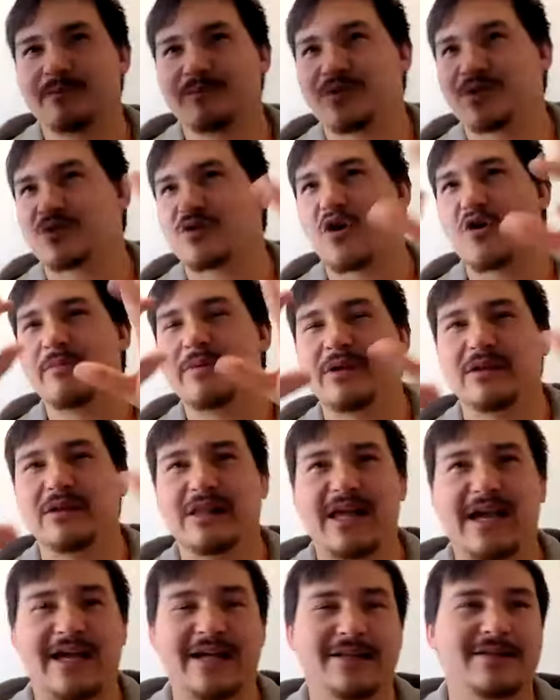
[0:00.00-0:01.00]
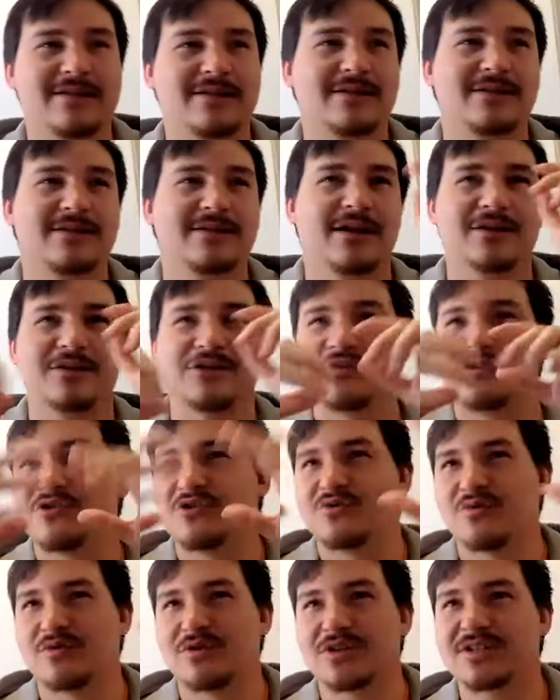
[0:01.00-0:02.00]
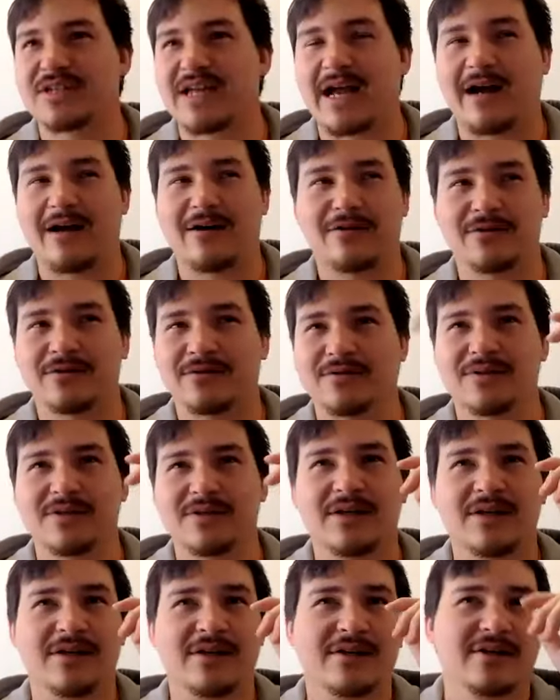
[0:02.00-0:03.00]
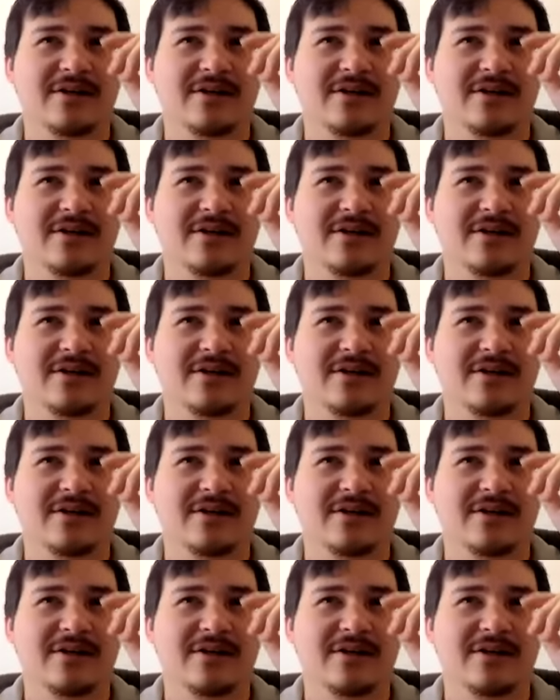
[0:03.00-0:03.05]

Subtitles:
strobing lights, unusual sounds,